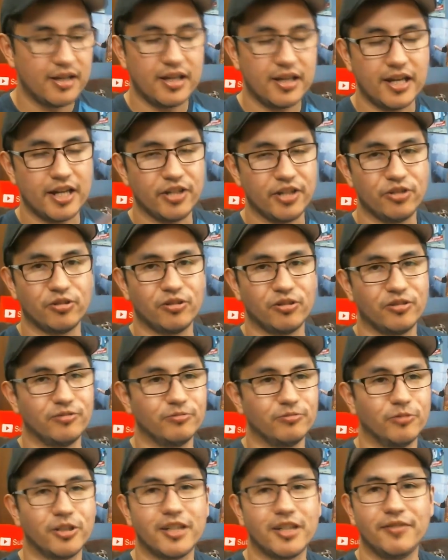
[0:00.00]

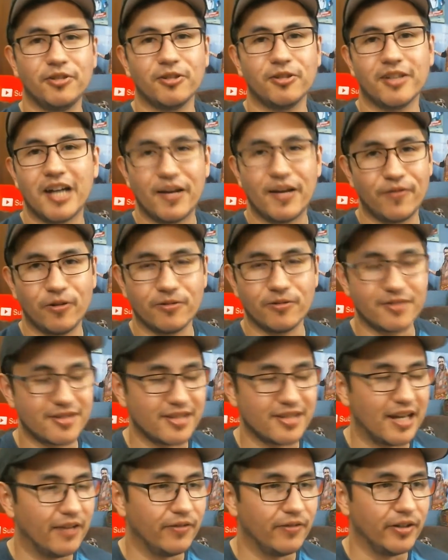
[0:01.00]
we'll give you an iPhone
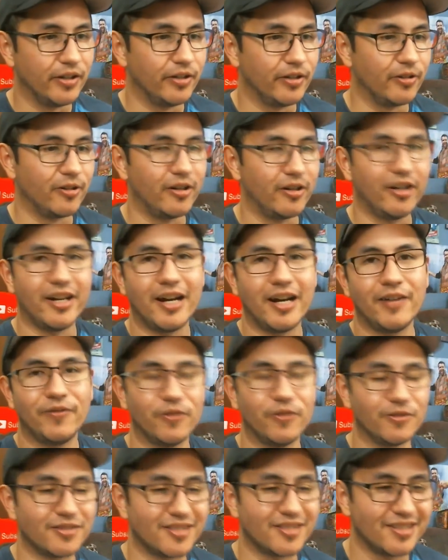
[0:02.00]
7 or an
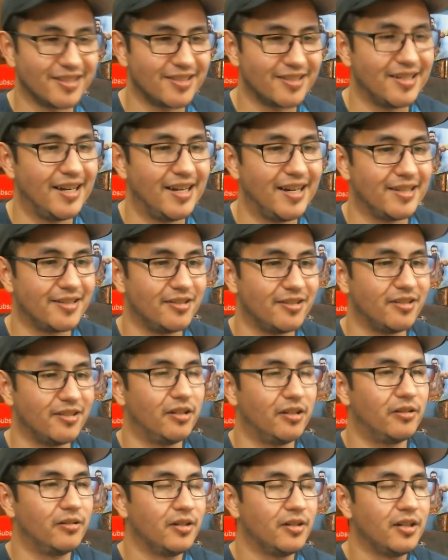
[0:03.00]
iPhone
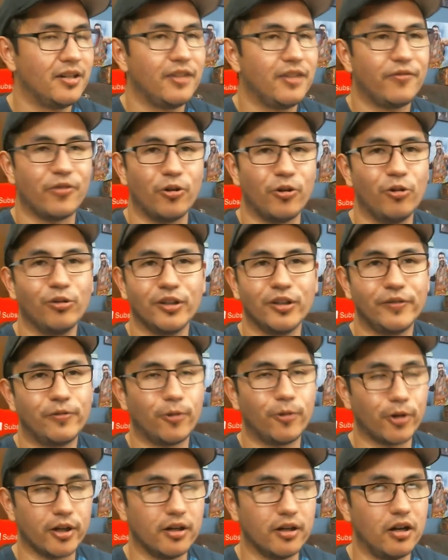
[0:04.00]
6s, for only
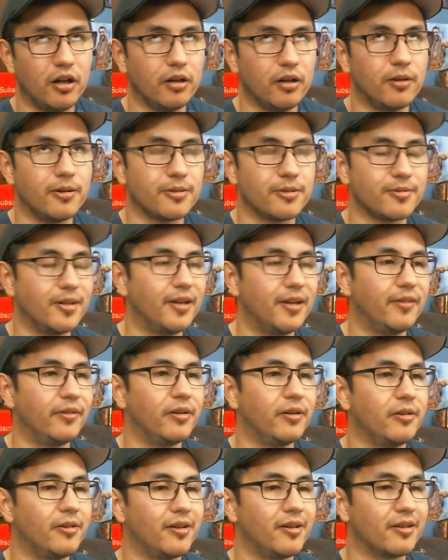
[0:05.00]
$40,
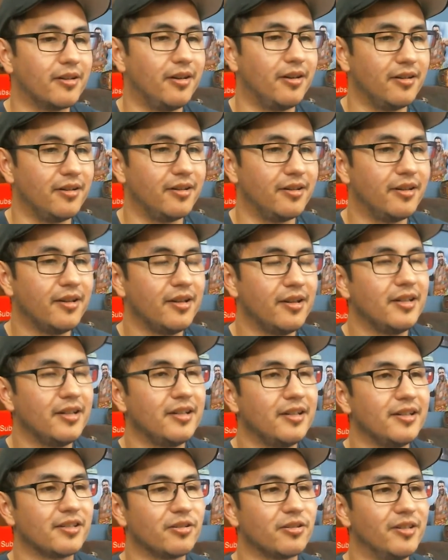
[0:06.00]
whatever you want to call it.
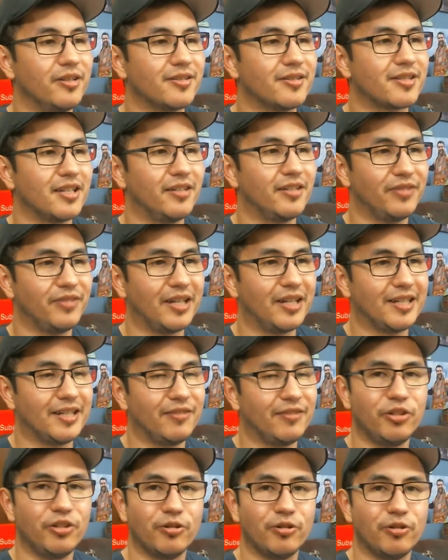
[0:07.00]
So instead of like
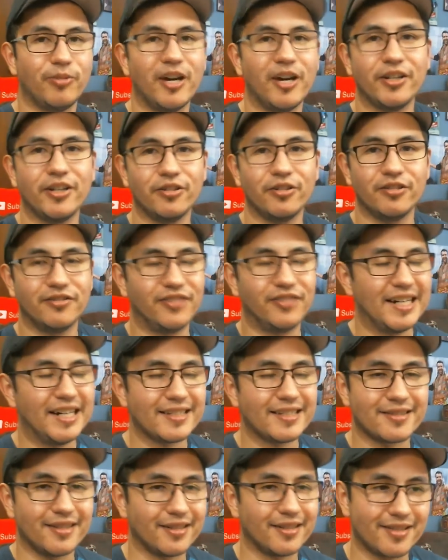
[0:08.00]
giving you a brand new
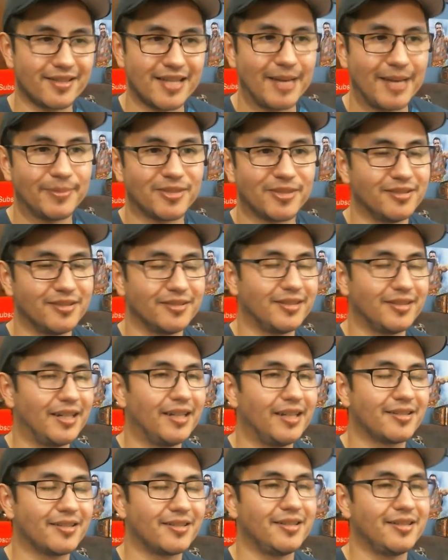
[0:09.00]
device like the Samsung
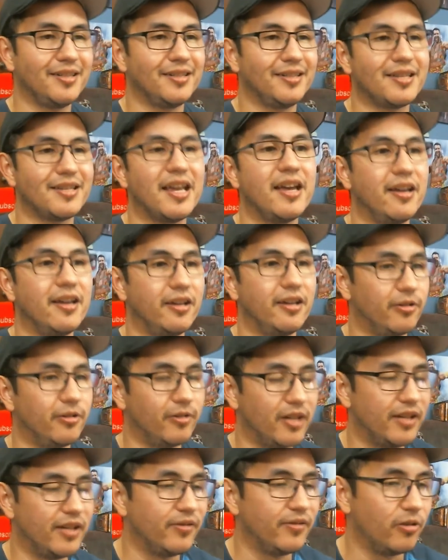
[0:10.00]
Galaxy 10 or
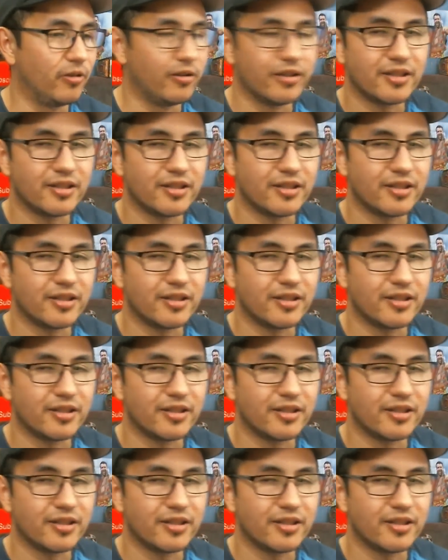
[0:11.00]
whatever, or the